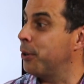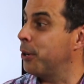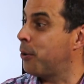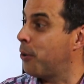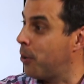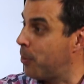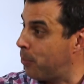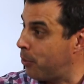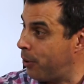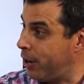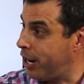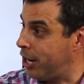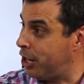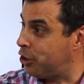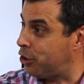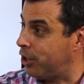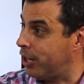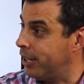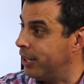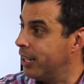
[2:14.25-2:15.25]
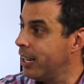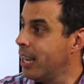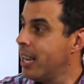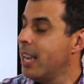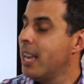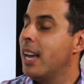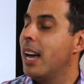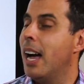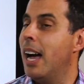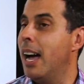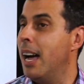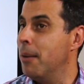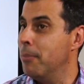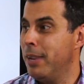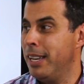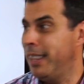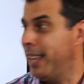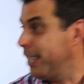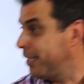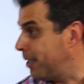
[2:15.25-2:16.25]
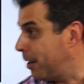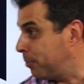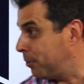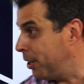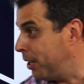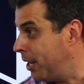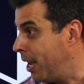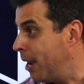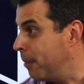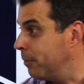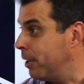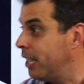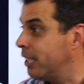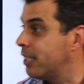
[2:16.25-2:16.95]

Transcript: a corporation, and that's up to them.